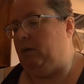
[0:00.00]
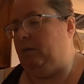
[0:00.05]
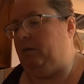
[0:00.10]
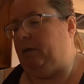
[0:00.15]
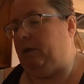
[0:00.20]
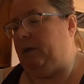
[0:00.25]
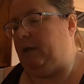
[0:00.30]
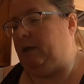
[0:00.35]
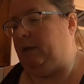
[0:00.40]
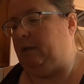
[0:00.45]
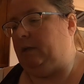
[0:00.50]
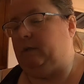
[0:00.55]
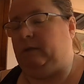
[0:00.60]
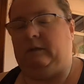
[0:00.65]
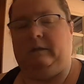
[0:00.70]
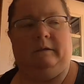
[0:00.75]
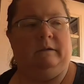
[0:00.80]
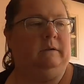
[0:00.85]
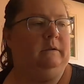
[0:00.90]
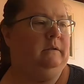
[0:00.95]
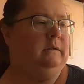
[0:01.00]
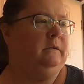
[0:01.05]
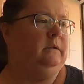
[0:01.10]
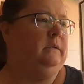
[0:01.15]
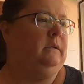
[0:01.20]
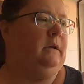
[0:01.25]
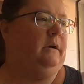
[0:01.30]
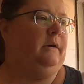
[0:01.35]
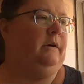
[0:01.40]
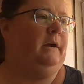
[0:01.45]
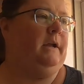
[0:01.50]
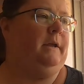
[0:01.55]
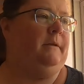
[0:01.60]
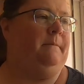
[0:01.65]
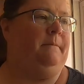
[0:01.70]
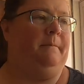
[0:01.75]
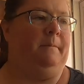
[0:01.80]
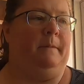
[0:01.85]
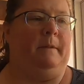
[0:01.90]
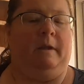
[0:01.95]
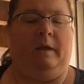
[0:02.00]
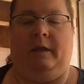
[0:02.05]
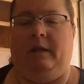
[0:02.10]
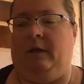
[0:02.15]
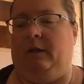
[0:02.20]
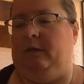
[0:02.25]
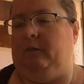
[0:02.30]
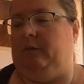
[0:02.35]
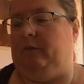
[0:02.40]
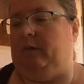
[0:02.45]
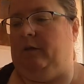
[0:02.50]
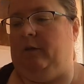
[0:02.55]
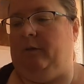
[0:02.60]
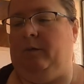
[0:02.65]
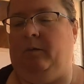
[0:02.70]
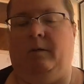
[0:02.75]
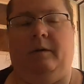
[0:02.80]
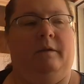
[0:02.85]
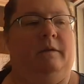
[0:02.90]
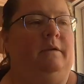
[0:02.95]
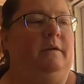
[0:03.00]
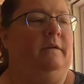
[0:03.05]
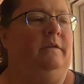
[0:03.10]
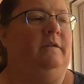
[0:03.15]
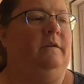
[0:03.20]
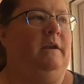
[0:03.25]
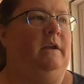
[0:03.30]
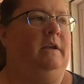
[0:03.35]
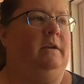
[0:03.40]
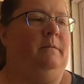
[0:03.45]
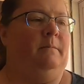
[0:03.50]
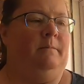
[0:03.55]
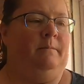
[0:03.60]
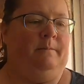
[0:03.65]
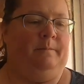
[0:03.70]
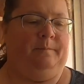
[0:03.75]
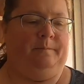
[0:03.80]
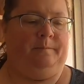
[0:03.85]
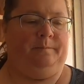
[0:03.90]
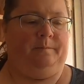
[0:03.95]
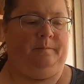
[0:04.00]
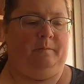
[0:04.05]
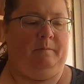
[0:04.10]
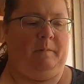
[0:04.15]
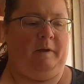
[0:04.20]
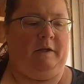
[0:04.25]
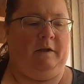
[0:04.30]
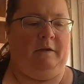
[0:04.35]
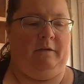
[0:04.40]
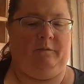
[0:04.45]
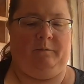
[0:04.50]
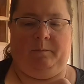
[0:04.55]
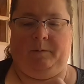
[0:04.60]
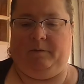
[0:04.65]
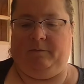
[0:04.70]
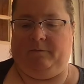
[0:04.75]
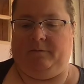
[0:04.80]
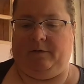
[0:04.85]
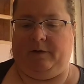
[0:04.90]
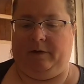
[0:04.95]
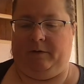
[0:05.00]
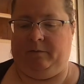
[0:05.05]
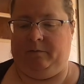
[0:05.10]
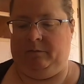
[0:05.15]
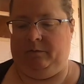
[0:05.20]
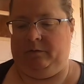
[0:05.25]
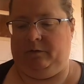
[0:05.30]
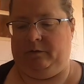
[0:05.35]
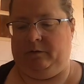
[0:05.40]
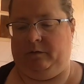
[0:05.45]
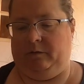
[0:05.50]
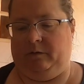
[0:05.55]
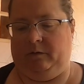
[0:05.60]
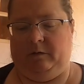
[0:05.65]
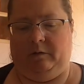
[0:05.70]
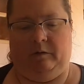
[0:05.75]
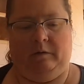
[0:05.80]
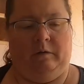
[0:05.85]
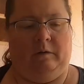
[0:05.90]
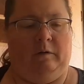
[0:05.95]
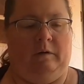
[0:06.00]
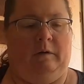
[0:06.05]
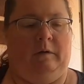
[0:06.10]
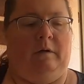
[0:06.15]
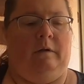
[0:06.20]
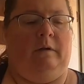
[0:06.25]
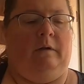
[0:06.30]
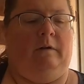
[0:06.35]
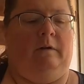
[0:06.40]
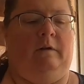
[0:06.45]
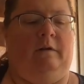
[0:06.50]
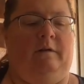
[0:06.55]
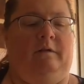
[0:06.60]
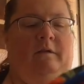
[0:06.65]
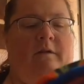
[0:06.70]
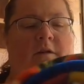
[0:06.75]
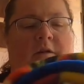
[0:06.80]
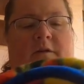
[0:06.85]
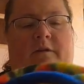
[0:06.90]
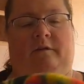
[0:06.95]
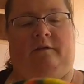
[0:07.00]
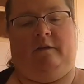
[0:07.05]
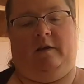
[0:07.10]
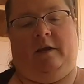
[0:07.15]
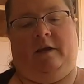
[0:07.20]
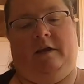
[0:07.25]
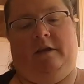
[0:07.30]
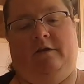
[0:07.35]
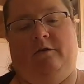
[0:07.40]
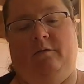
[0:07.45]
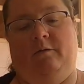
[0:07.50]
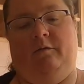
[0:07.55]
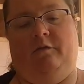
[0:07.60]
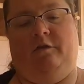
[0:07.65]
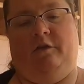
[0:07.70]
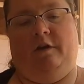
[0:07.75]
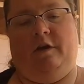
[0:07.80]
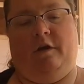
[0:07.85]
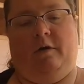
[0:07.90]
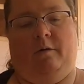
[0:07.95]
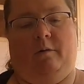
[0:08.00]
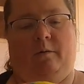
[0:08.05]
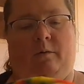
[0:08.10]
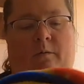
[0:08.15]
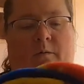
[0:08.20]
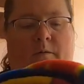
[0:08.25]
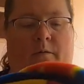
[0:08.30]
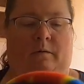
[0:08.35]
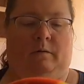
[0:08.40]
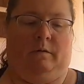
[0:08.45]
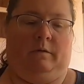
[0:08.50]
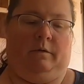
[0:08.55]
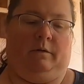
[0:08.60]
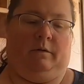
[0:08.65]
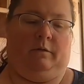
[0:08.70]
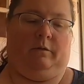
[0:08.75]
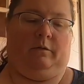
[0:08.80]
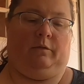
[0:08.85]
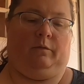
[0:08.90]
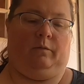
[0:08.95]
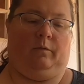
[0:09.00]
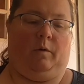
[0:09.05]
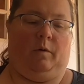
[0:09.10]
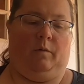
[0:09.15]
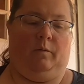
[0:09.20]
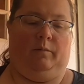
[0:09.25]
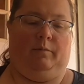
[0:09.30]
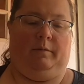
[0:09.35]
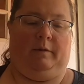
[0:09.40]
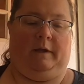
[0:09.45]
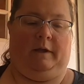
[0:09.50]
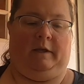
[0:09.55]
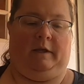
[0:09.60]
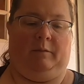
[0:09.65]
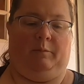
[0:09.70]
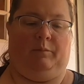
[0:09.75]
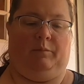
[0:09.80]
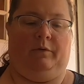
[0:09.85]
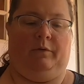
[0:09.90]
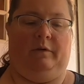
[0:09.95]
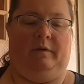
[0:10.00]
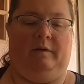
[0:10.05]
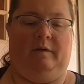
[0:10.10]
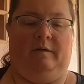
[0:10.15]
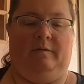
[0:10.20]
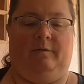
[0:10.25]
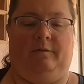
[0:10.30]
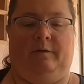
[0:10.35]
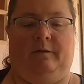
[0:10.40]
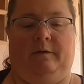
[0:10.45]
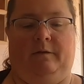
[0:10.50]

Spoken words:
Okay, all right. So this item my husband found. This is a UGO throw blanket, printed